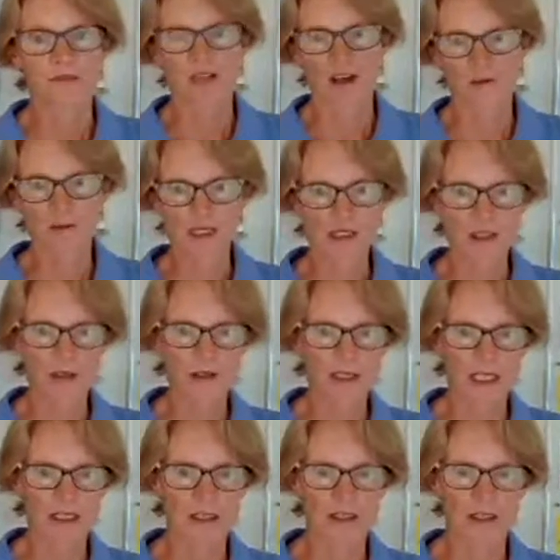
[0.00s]
I've been too
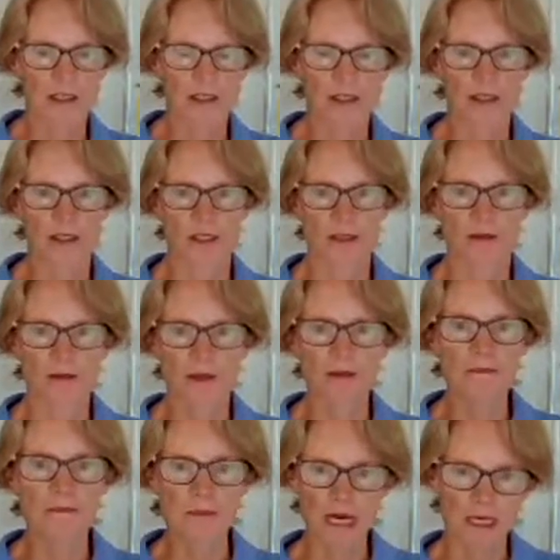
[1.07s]
scared to teach it because I don't want to
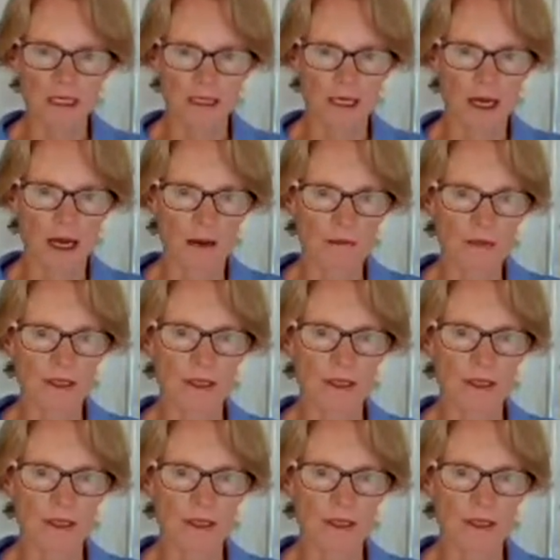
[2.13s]
muck it up.